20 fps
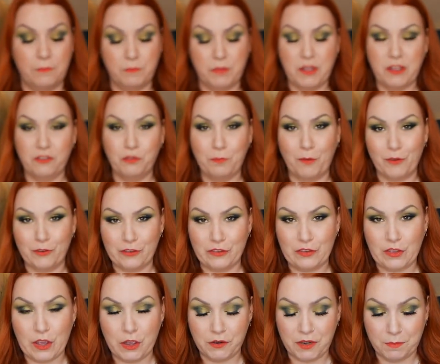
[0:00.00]
Birchbox
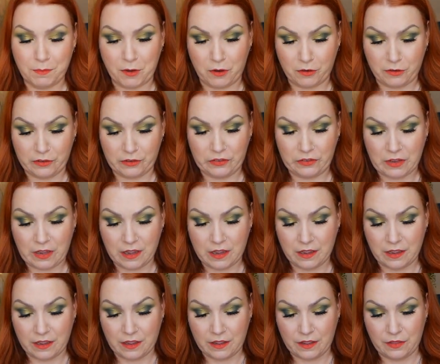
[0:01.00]
is the only box
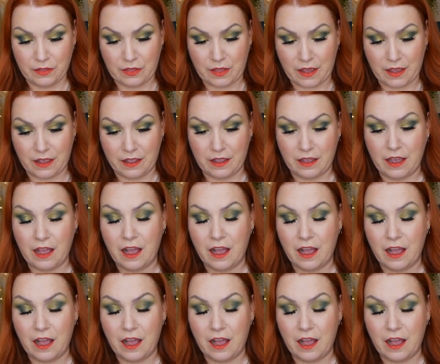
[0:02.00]
that